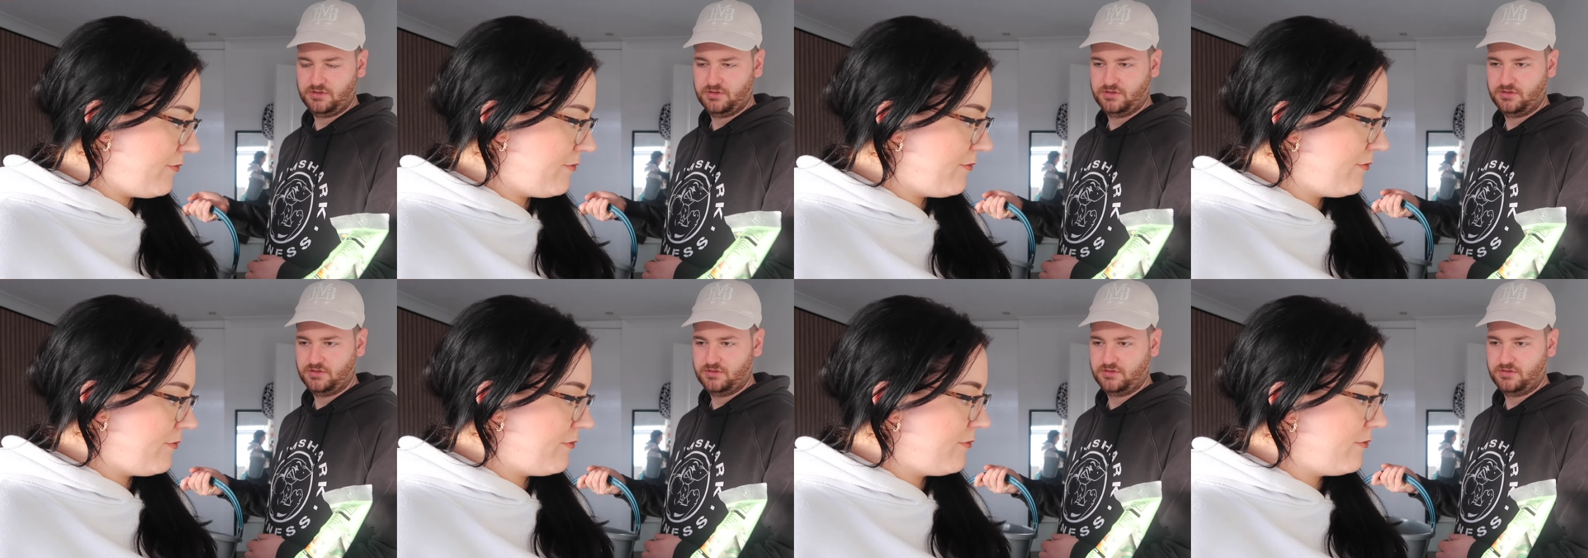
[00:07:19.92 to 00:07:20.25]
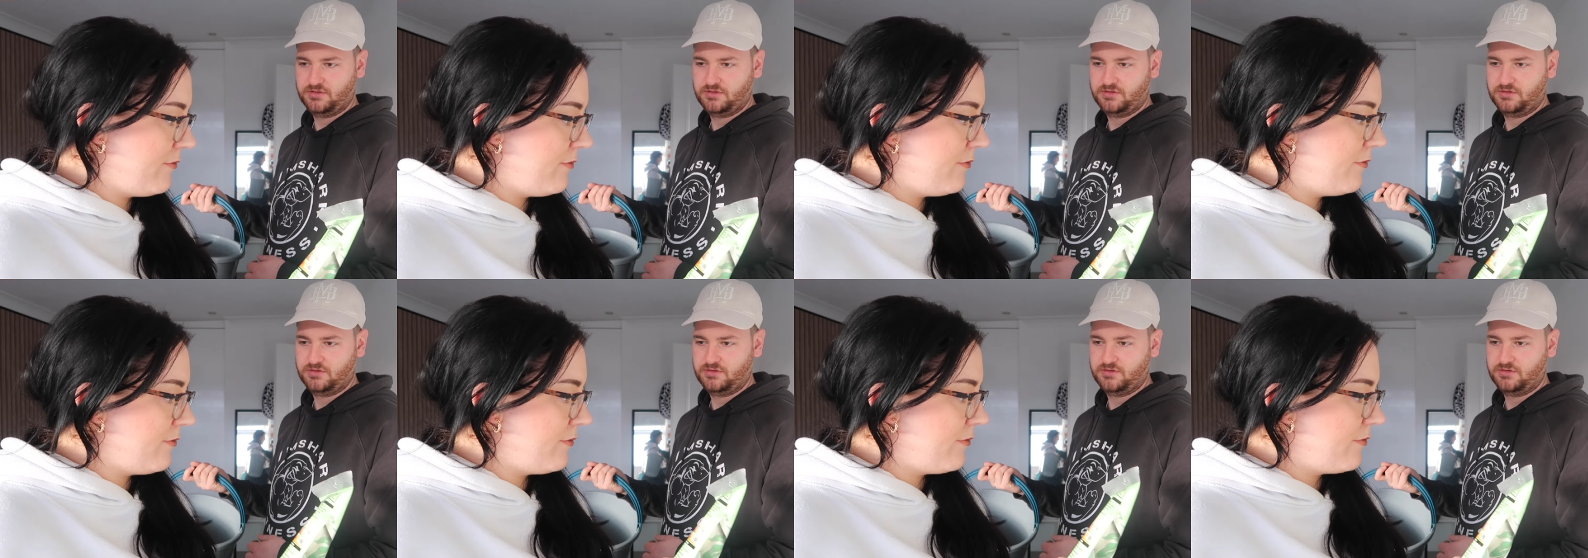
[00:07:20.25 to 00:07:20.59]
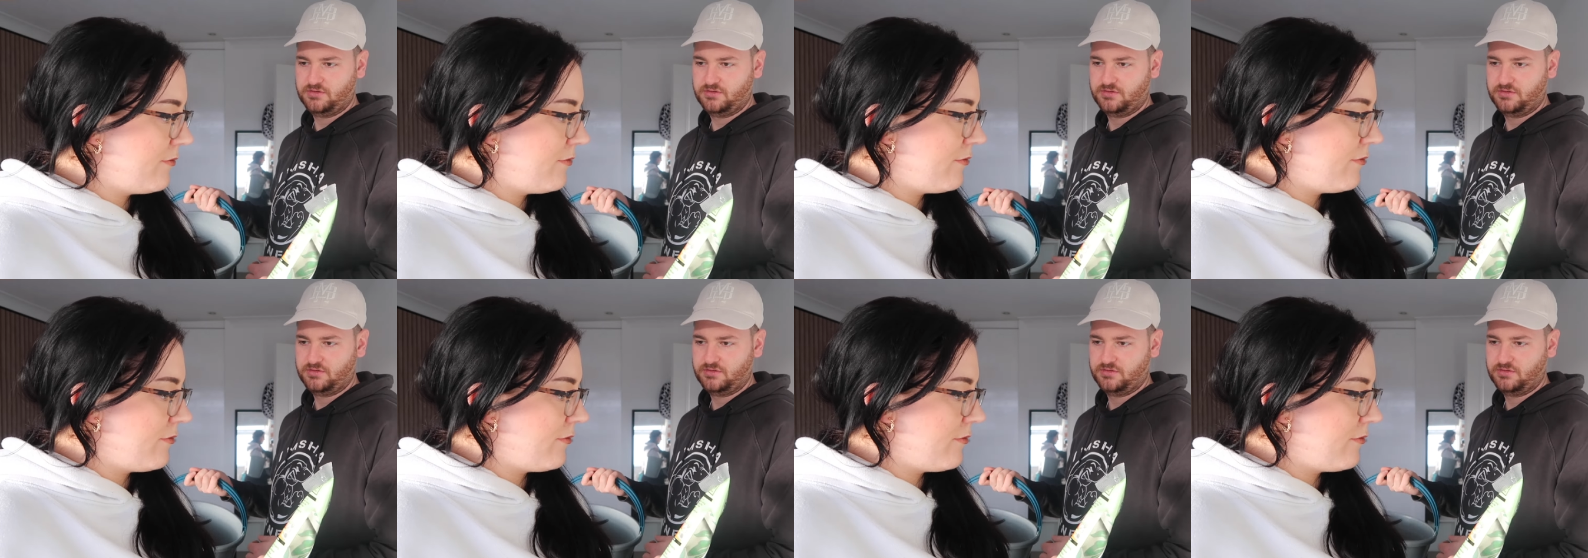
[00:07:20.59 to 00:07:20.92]

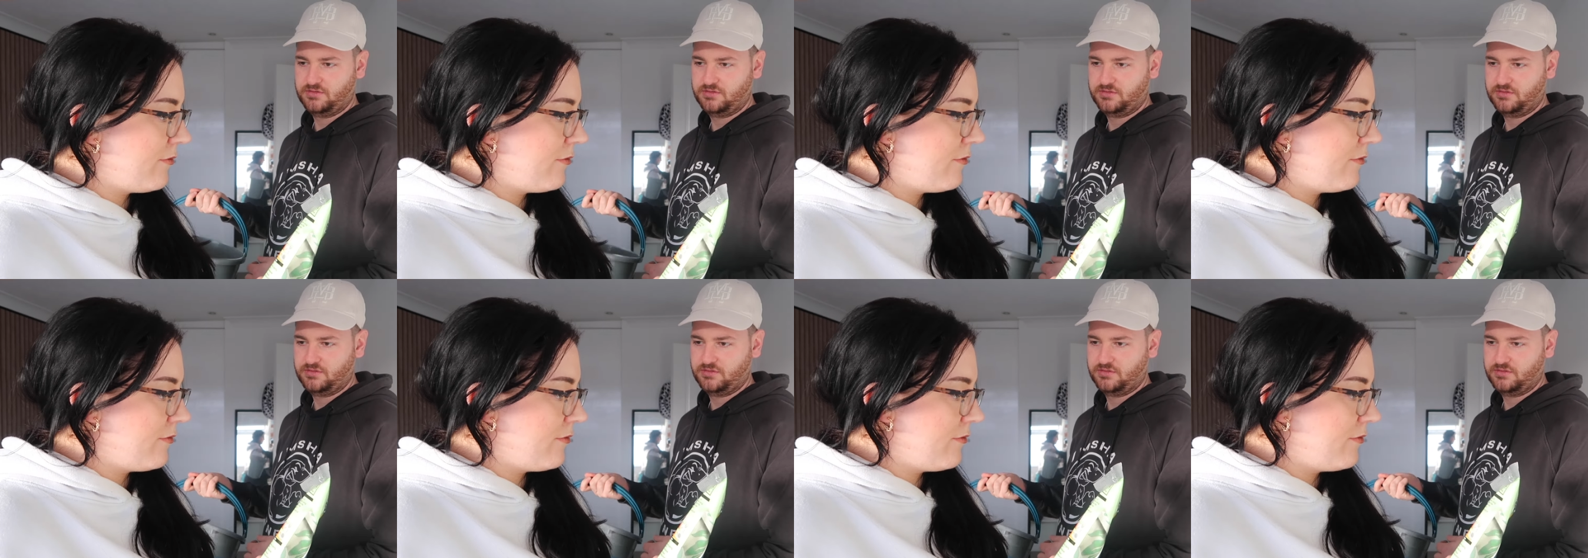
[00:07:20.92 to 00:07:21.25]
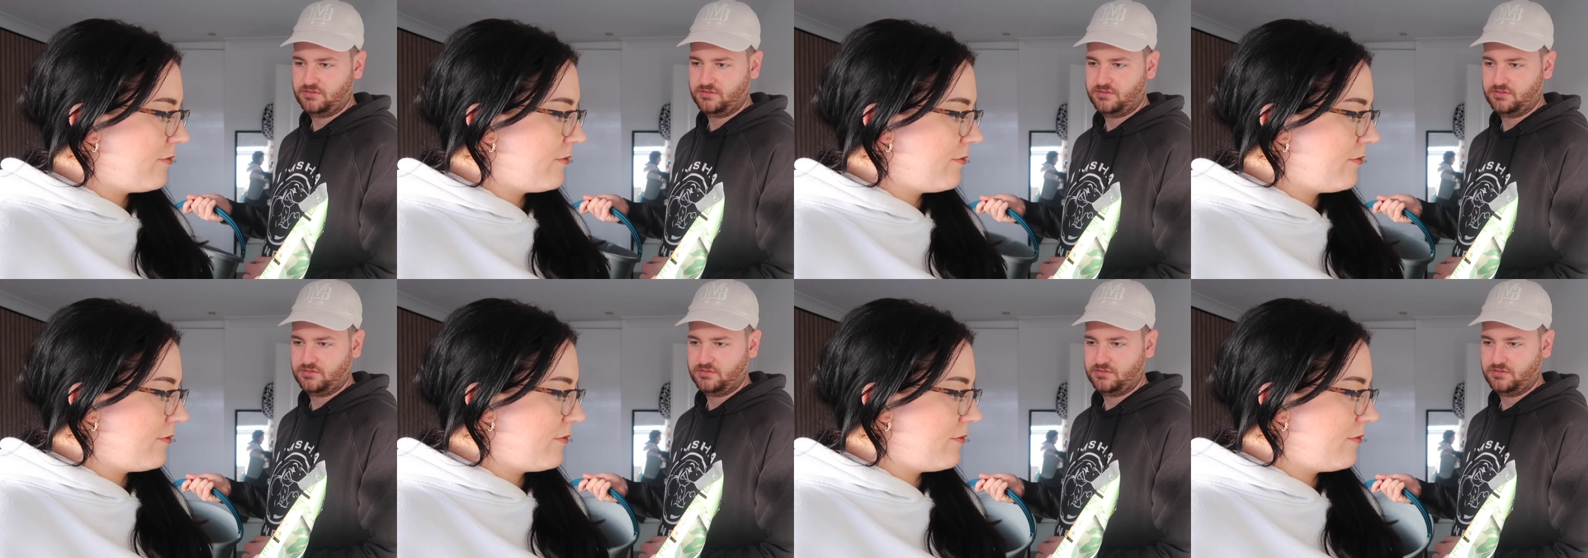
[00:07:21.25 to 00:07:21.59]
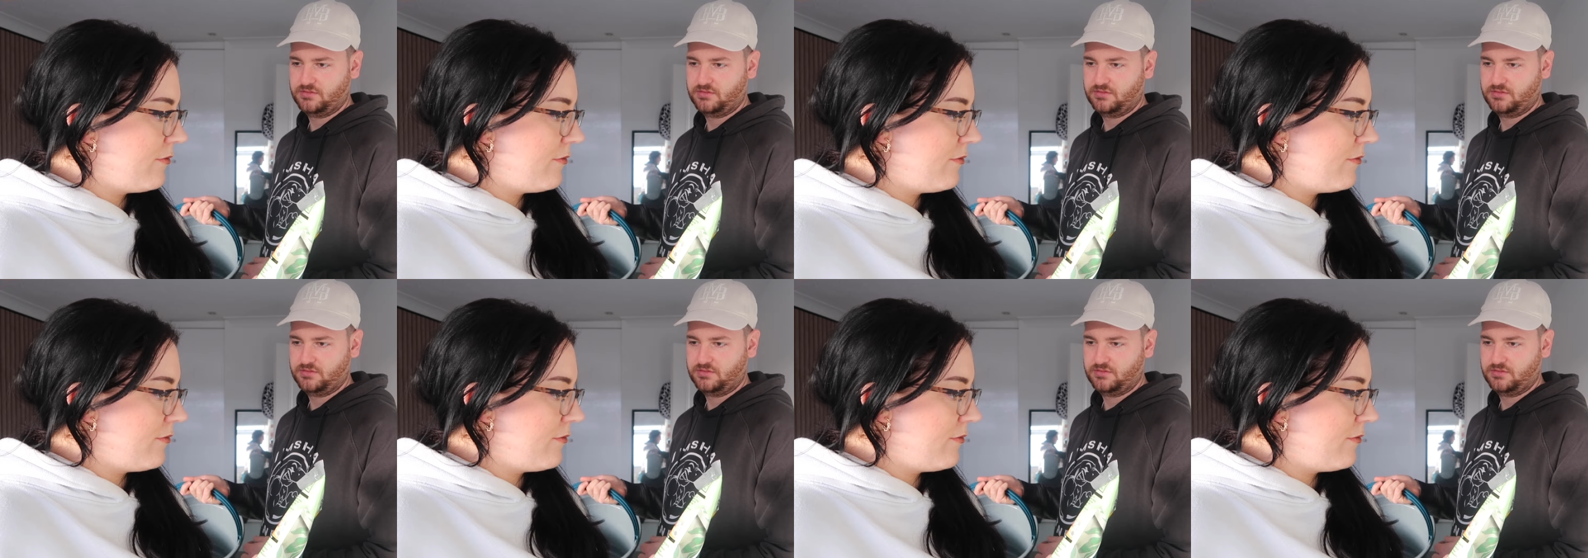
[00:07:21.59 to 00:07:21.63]
(silence)